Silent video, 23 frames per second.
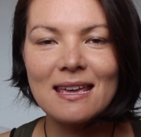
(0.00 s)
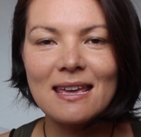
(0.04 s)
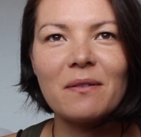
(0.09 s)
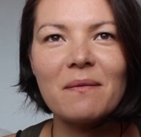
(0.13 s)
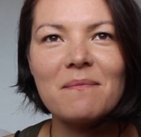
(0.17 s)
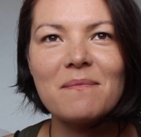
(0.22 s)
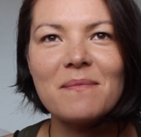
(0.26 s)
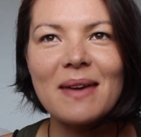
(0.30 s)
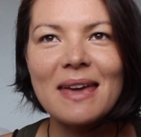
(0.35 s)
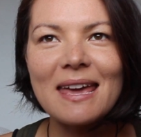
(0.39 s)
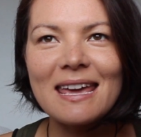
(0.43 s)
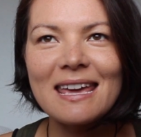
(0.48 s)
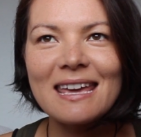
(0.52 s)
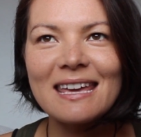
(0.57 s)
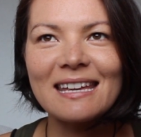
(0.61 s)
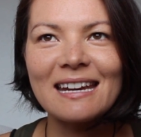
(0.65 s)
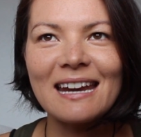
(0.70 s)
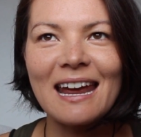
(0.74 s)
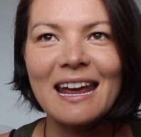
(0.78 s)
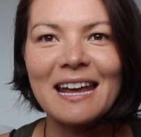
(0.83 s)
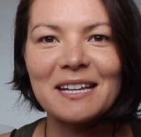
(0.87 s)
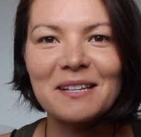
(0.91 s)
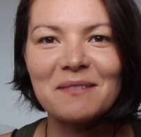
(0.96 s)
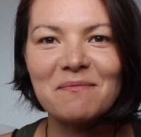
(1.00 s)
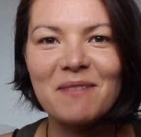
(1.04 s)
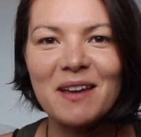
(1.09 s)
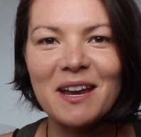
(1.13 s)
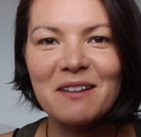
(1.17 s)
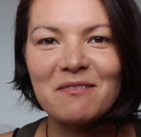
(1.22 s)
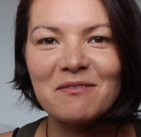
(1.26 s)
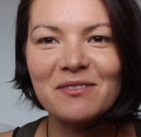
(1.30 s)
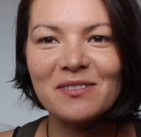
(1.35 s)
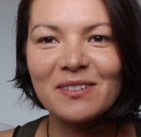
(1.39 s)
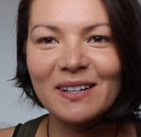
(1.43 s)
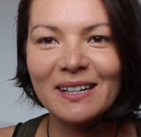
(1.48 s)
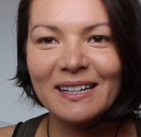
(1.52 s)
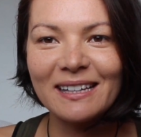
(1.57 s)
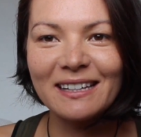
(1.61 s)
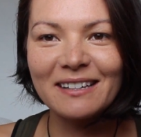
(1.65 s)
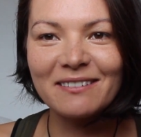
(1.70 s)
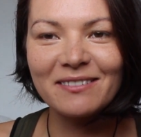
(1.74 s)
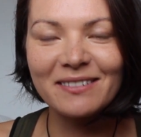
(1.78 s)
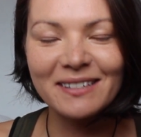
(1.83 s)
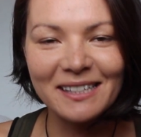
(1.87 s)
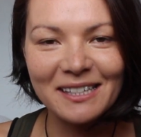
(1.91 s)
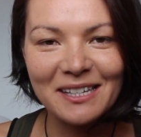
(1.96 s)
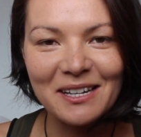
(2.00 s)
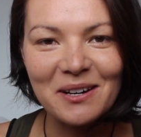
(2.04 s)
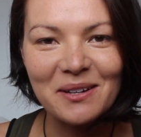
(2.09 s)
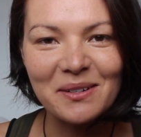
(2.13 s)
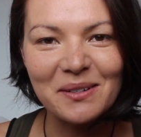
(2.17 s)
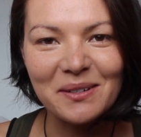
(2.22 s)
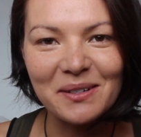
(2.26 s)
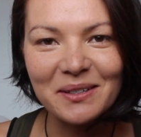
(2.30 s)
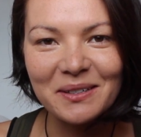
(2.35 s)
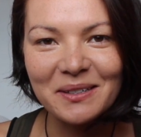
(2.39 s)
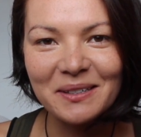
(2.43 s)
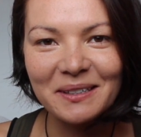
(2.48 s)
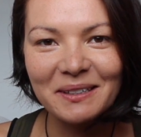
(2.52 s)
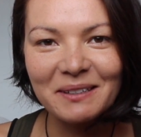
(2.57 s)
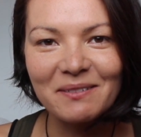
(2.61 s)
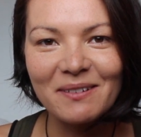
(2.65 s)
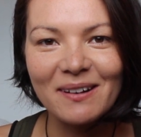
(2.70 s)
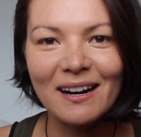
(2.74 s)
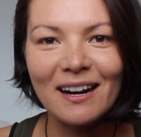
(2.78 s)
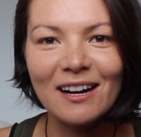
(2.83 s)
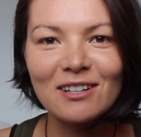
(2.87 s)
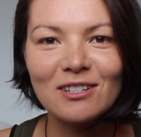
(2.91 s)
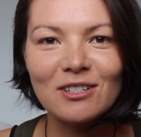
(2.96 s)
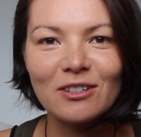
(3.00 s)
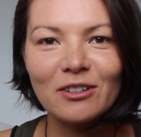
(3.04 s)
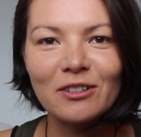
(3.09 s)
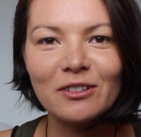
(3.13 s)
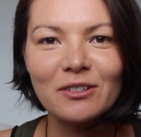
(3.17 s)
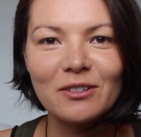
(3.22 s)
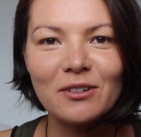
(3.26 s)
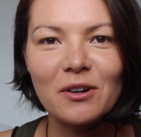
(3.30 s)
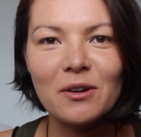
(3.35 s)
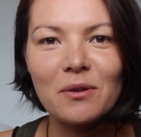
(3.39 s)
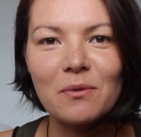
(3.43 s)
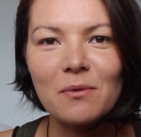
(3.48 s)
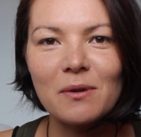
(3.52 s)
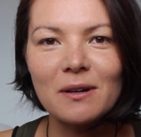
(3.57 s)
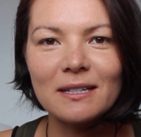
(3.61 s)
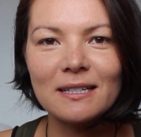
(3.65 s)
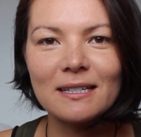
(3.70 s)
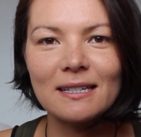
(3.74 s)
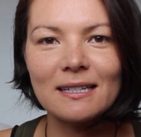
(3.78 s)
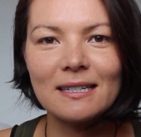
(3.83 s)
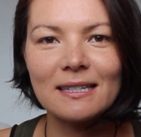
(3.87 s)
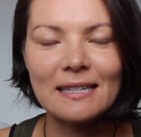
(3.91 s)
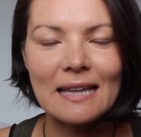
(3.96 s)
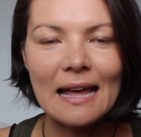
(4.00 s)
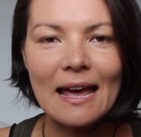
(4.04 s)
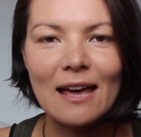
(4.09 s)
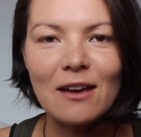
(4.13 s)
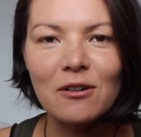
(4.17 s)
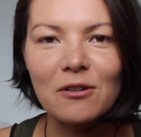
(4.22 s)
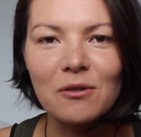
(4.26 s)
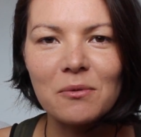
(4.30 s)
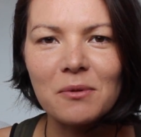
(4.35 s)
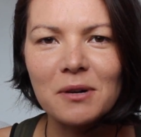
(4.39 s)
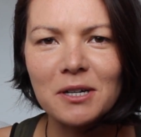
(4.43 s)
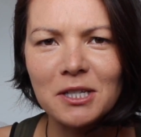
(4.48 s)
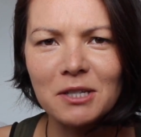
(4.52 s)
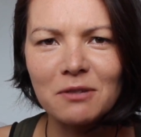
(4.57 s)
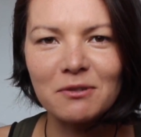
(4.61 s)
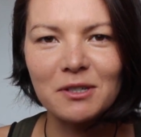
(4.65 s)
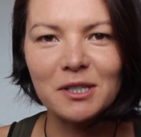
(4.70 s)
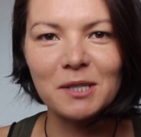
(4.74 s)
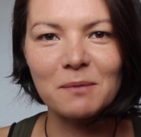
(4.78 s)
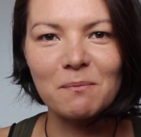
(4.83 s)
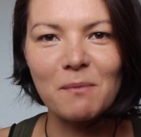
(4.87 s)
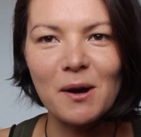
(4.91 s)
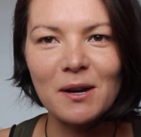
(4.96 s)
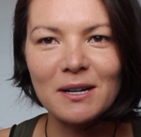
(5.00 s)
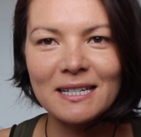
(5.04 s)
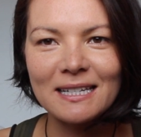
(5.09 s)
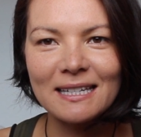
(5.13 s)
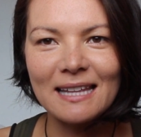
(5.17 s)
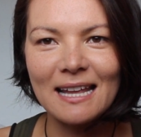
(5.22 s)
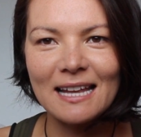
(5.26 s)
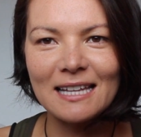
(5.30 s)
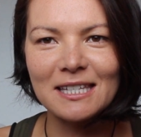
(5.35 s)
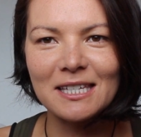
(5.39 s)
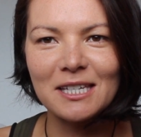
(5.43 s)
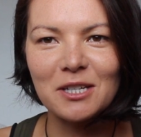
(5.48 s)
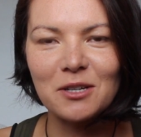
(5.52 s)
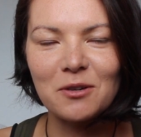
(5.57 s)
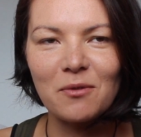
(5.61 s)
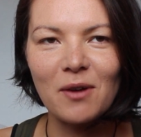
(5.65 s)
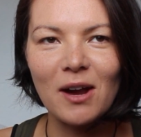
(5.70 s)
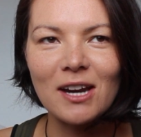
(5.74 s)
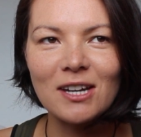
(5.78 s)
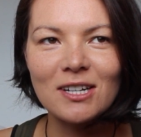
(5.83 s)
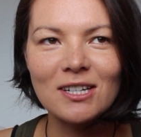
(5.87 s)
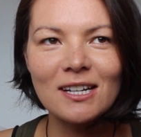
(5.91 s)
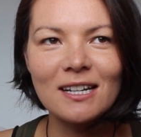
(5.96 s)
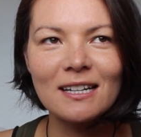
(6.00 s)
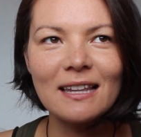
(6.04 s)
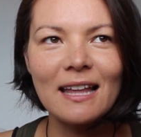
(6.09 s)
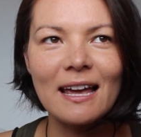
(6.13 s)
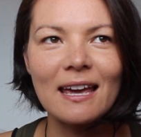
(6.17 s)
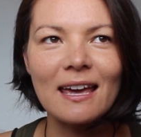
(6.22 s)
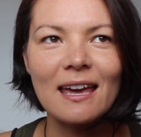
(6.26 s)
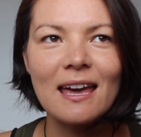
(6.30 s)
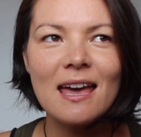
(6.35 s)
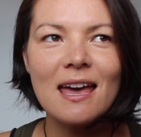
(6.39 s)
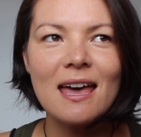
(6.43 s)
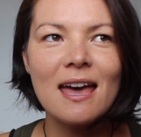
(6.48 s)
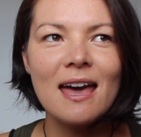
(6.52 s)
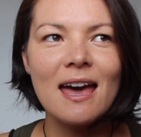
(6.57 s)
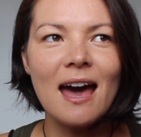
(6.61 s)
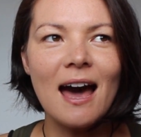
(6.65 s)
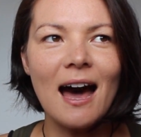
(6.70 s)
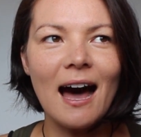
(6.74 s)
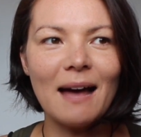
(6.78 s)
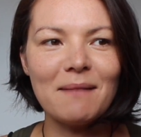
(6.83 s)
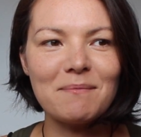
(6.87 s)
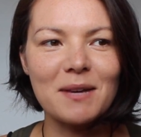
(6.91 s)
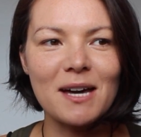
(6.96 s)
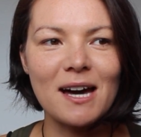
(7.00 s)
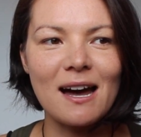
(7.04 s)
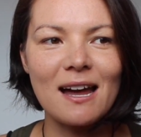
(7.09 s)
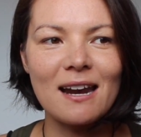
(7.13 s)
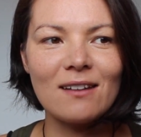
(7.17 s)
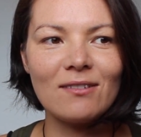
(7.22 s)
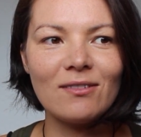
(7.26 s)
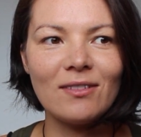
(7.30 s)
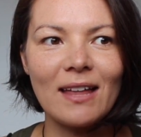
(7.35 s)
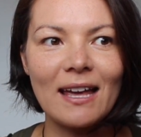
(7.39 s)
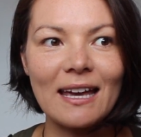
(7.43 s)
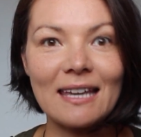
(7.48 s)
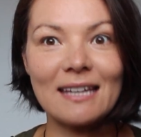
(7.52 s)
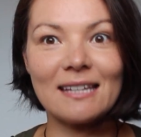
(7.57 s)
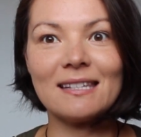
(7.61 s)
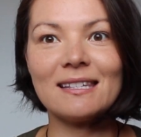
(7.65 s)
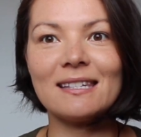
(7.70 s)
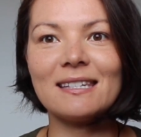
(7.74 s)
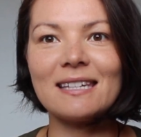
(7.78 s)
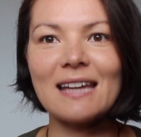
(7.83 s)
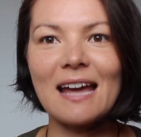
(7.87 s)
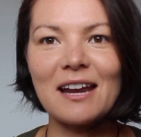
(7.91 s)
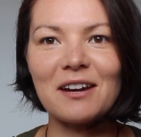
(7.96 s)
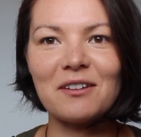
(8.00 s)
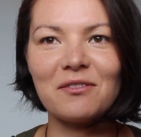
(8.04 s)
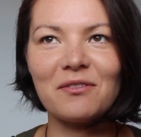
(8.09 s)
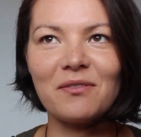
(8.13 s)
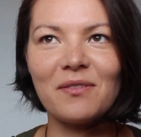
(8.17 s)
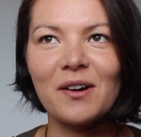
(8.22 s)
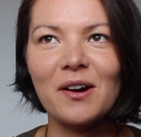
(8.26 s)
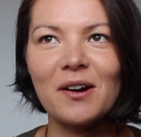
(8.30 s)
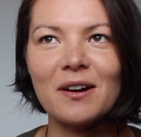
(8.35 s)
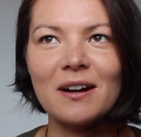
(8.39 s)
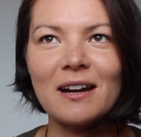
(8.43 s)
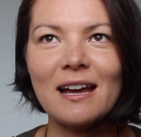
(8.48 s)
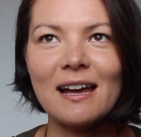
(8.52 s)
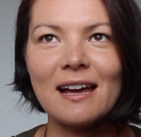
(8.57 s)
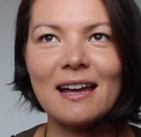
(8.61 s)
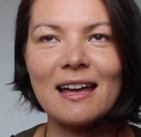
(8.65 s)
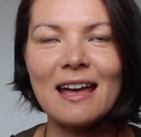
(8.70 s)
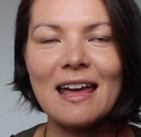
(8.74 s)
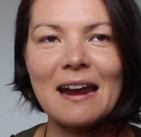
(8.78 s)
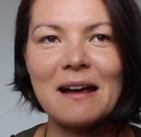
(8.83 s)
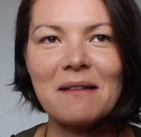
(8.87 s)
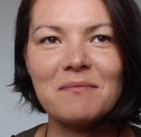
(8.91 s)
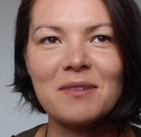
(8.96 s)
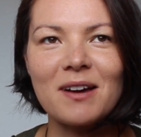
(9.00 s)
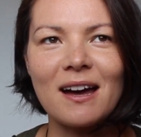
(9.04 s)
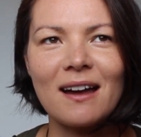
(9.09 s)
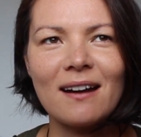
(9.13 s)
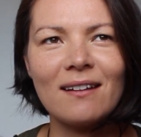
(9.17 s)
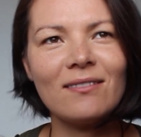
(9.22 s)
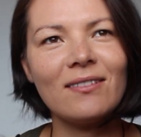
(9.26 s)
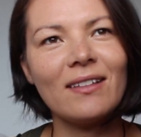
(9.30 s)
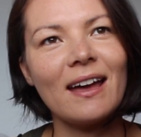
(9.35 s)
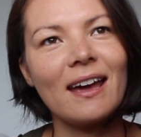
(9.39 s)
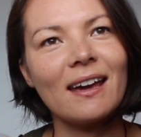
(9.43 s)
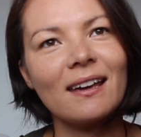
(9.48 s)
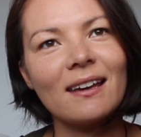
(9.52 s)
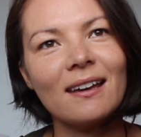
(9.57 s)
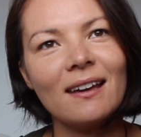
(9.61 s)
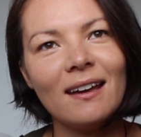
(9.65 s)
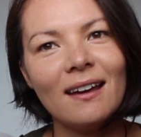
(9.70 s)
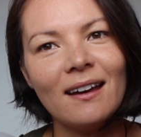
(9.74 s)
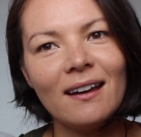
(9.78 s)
For me, it has been really awkward when I don't know what to say or what to respond in that situation. Like, I'm kind of like a stunned foreigner and I'm kind of like,